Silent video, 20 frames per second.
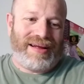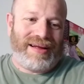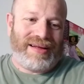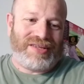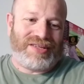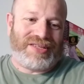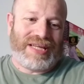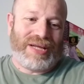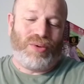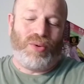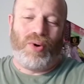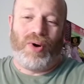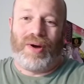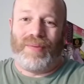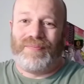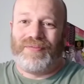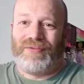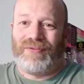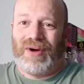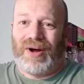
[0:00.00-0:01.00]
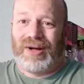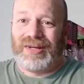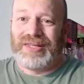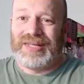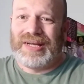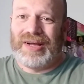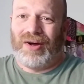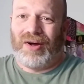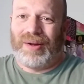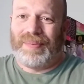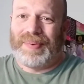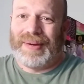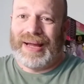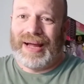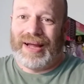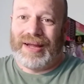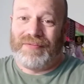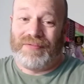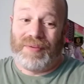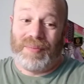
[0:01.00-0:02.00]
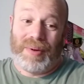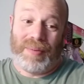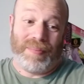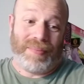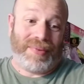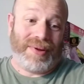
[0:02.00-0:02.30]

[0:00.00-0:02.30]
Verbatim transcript: a single hop variety IPA from a